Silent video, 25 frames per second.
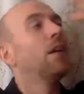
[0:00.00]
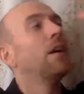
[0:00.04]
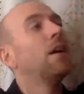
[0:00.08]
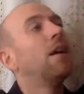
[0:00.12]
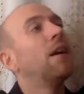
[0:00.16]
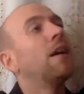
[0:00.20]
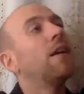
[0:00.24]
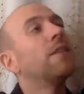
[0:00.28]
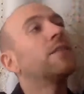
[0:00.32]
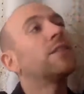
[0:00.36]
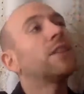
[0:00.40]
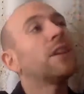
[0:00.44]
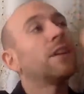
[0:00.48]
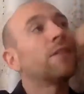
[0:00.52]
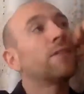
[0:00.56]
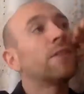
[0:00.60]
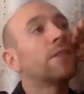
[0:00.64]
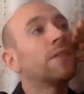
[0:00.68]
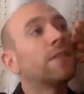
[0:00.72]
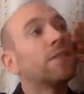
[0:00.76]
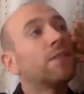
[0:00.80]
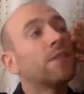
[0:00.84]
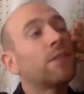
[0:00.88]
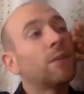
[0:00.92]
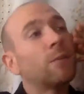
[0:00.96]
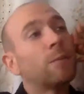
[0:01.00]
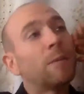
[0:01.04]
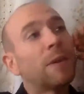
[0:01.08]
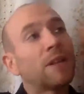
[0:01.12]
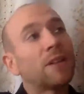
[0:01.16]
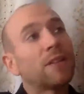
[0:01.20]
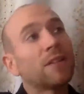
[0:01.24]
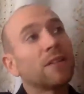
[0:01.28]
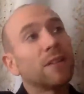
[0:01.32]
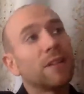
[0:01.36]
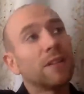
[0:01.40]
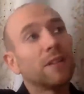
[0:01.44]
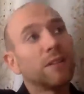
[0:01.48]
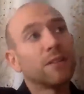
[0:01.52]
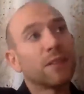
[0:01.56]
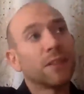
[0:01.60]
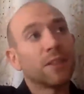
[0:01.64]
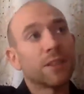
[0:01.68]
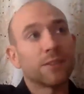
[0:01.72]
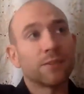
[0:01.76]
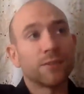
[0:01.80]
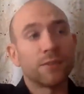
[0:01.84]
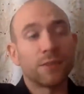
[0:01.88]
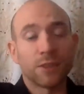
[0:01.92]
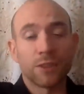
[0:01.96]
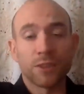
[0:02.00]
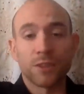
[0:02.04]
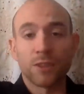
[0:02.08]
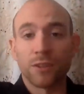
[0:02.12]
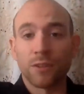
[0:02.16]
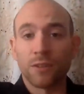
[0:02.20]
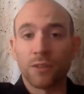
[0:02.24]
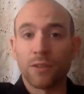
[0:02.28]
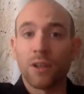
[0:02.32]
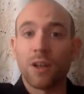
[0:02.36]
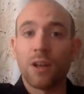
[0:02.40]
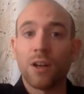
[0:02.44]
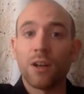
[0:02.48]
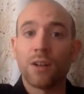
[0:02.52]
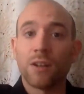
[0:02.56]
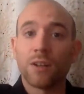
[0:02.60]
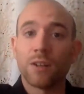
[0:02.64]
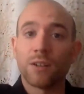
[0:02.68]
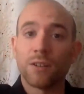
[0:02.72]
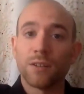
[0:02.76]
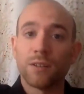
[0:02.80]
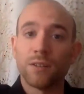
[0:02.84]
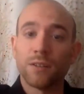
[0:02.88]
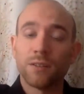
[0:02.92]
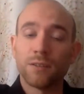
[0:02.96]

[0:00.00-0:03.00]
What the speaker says: I've suffered from mental illness for so long,